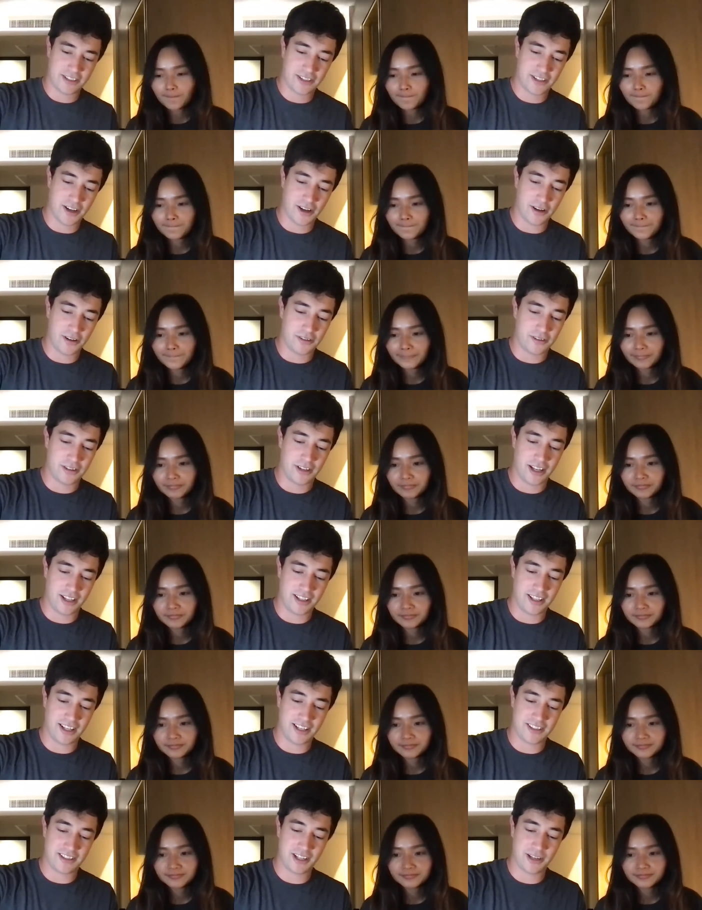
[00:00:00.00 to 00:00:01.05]
Speaker 1: so
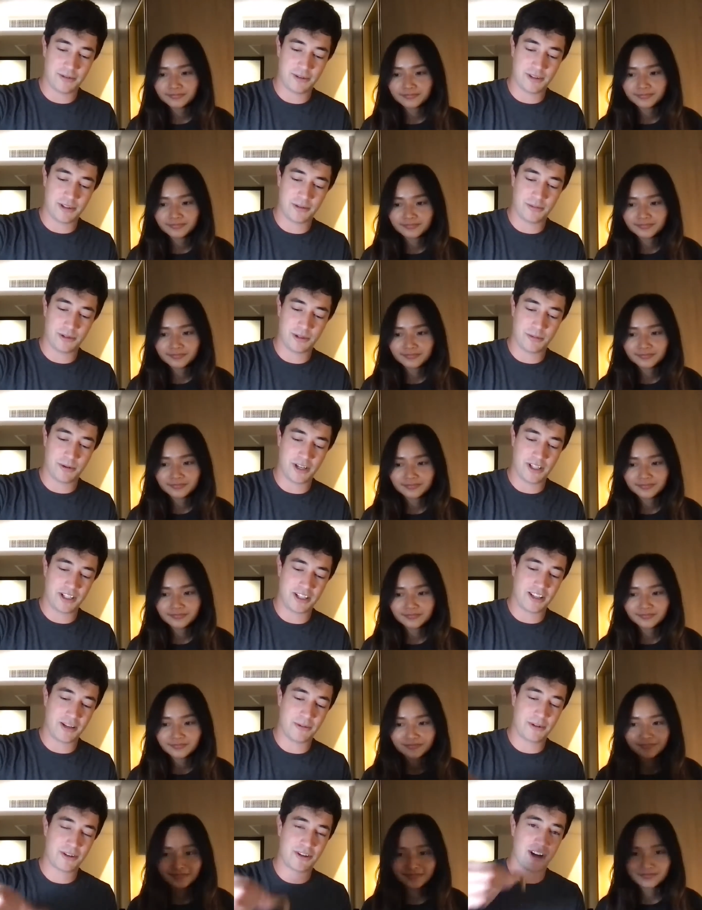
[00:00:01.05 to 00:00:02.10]
I think it's going to be super
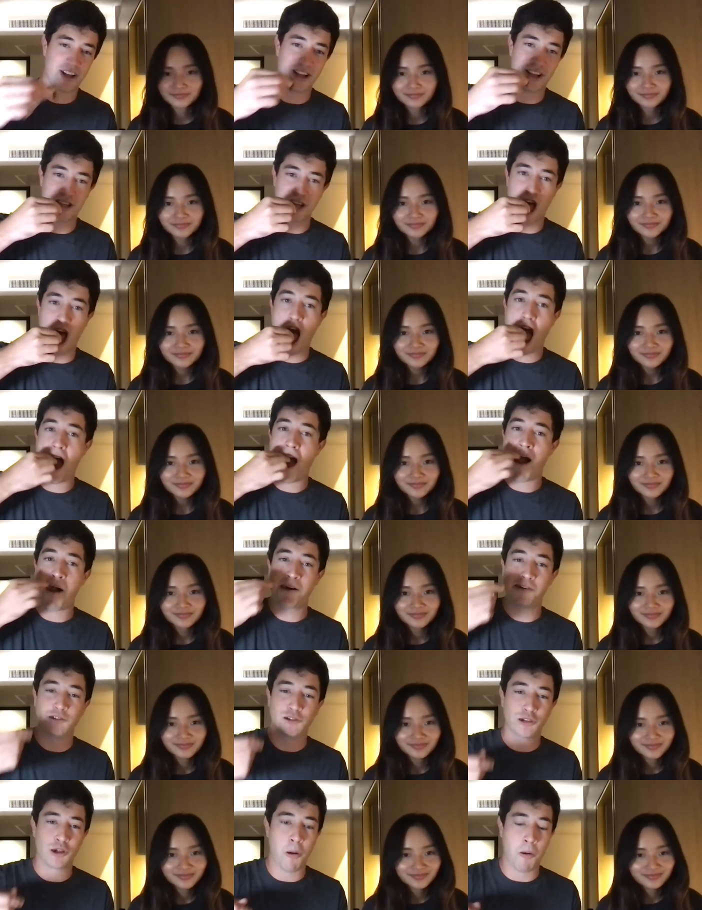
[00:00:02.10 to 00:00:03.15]
spicy. Let me try this out.
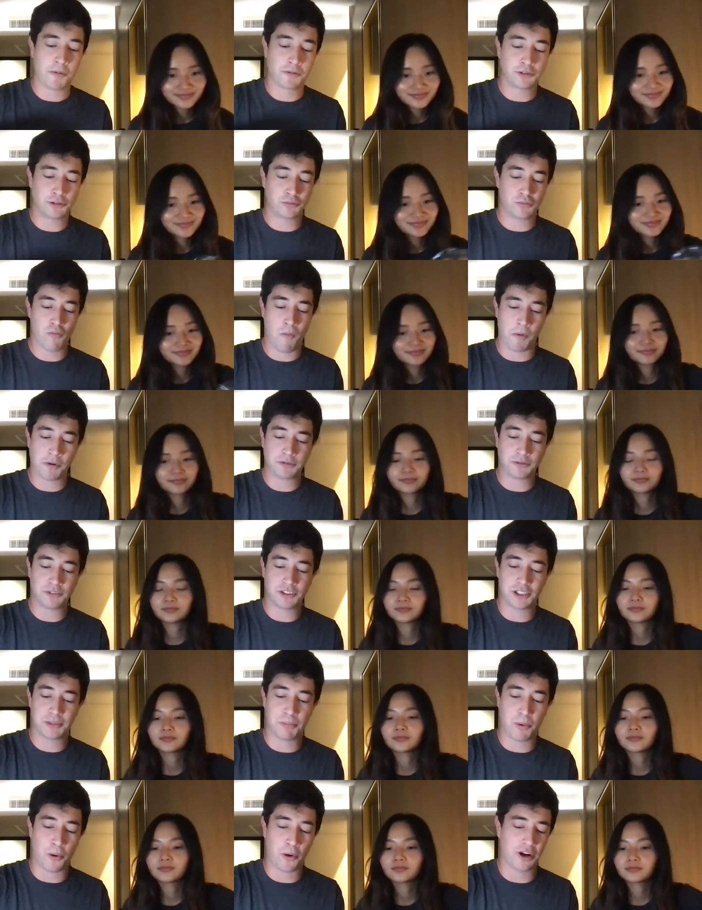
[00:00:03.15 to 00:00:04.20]

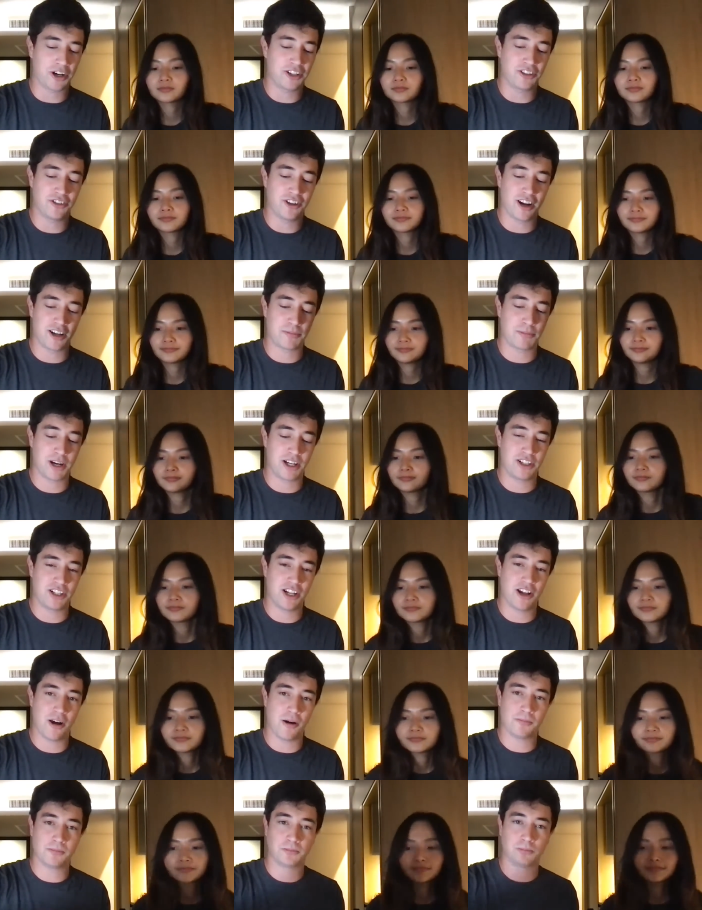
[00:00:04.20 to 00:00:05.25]
This pork is not
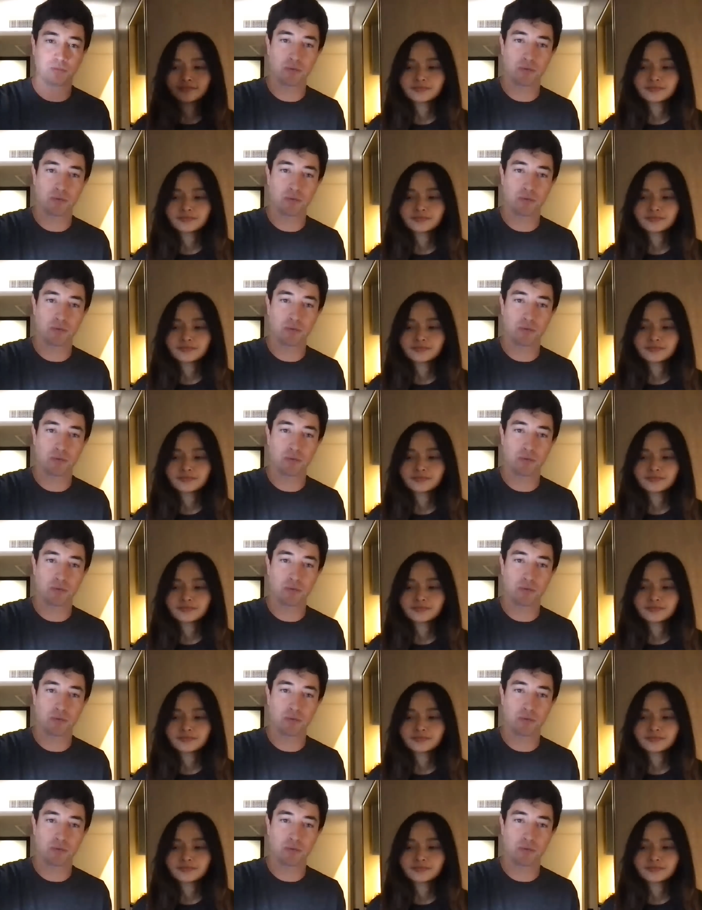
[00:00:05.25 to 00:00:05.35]
spicy though.